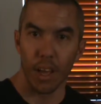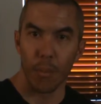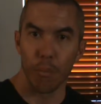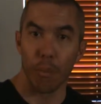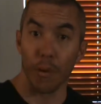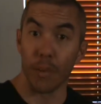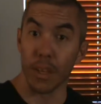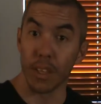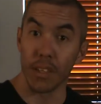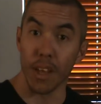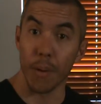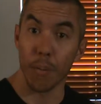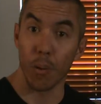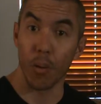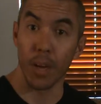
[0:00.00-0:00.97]
Perfect
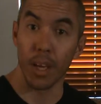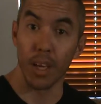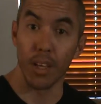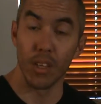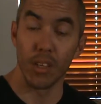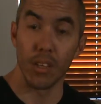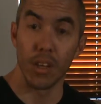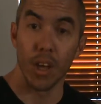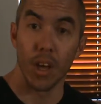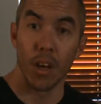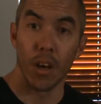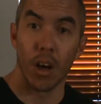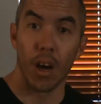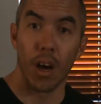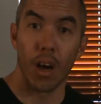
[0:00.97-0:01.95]
example is
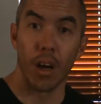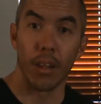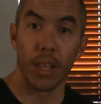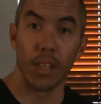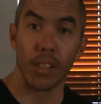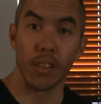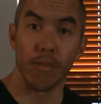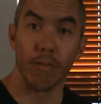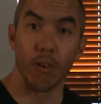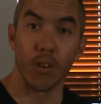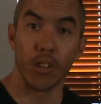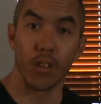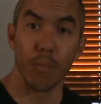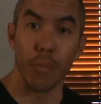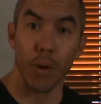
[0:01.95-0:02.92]
that's the
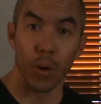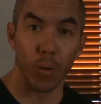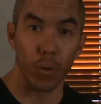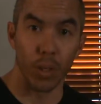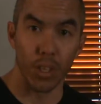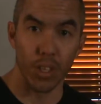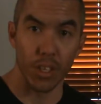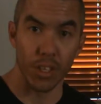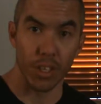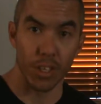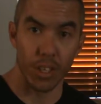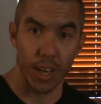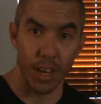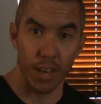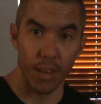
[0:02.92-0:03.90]
first miracle that
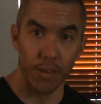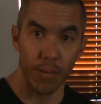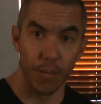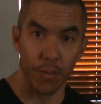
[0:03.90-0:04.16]
Jesus did,